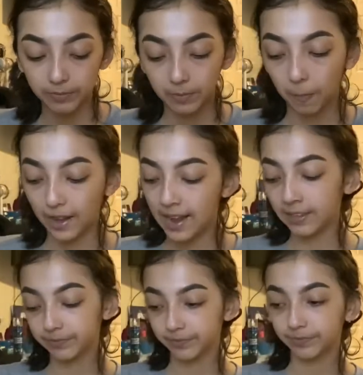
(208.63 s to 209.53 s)
And
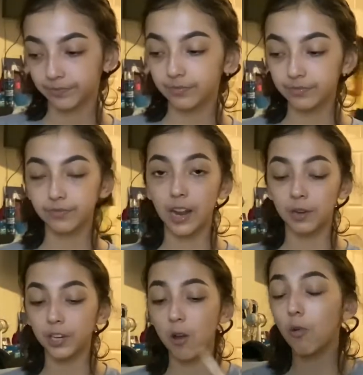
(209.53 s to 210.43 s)
I'm going
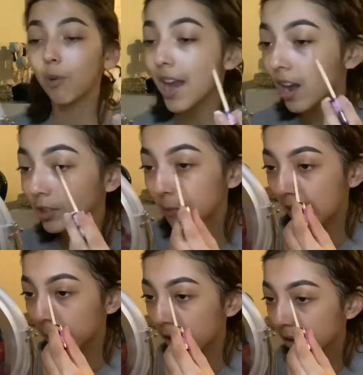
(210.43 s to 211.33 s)
to go right under my
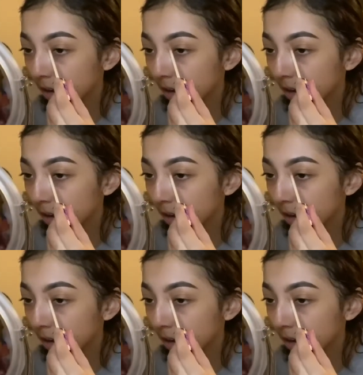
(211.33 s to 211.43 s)
eyebrow